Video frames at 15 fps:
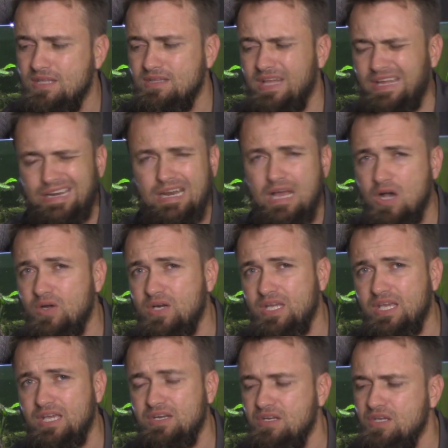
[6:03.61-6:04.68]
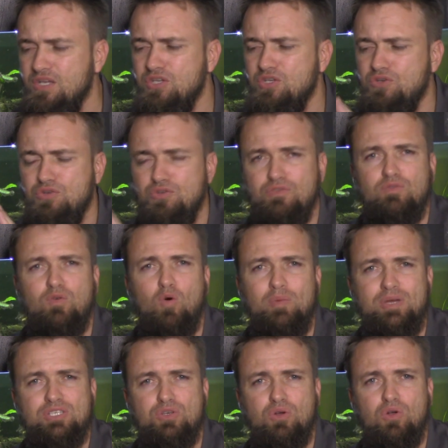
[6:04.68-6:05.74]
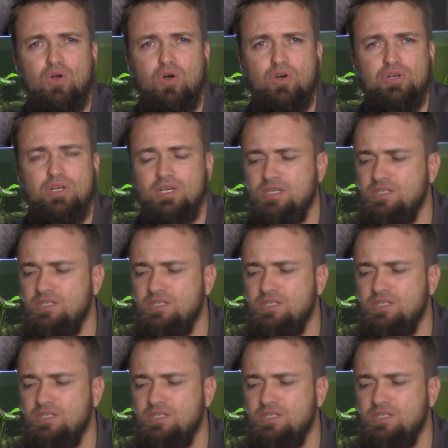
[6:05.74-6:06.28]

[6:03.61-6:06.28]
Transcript: that now and again you do format your card